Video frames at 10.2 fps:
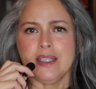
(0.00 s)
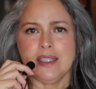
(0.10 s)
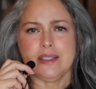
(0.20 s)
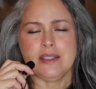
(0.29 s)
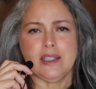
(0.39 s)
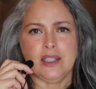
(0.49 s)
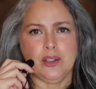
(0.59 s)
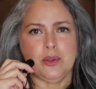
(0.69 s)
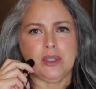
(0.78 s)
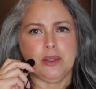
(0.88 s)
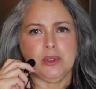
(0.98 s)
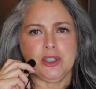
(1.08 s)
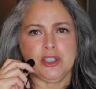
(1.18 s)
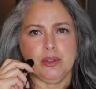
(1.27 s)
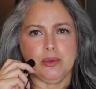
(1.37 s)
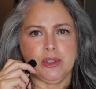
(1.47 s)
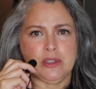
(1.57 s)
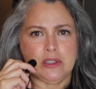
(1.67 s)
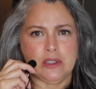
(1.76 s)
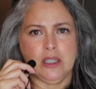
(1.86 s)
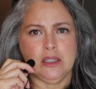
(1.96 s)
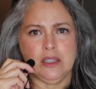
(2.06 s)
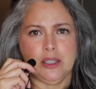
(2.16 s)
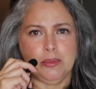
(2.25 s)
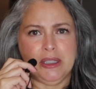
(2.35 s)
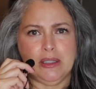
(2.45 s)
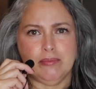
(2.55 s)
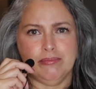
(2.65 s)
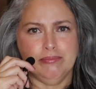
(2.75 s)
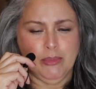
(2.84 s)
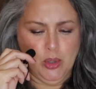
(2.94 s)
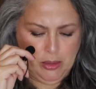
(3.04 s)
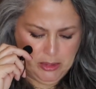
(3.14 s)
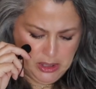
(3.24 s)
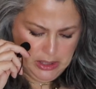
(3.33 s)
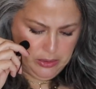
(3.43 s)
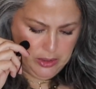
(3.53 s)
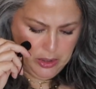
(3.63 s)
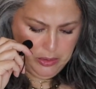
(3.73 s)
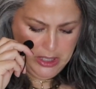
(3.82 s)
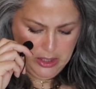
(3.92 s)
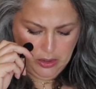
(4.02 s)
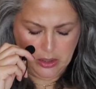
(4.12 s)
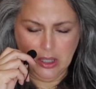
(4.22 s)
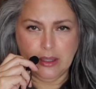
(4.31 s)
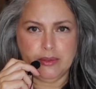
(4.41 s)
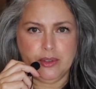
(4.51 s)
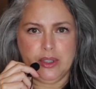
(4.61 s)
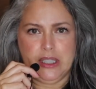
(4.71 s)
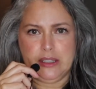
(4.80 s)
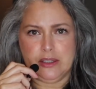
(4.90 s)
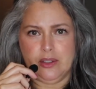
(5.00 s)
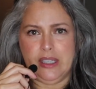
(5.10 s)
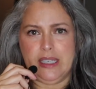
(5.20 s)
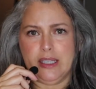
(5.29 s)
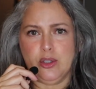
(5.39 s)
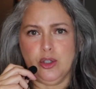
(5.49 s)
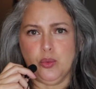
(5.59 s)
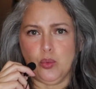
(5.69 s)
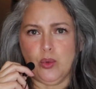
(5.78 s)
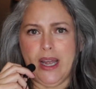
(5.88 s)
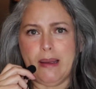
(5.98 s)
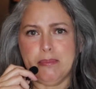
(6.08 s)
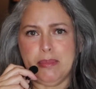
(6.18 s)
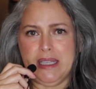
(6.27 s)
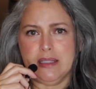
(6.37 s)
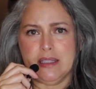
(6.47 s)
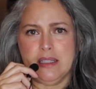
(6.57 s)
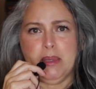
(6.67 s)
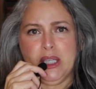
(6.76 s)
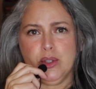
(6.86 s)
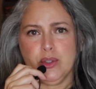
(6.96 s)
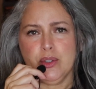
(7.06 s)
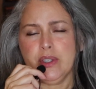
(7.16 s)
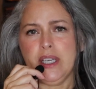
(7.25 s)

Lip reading: It is cute. I wish it was a little bit more material here covering so that I could wrap it better.